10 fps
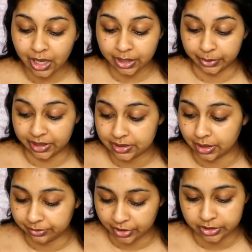Anyways,
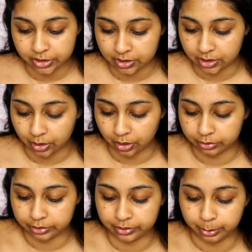I'm first going to start
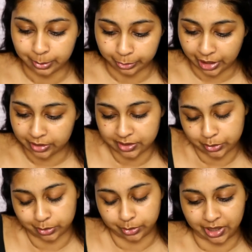off with my brows as
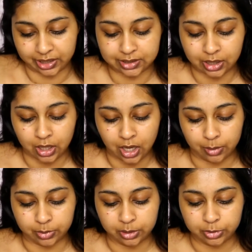always.
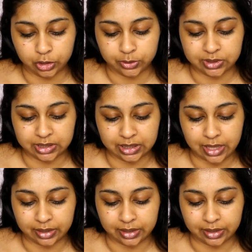I'm going to be using the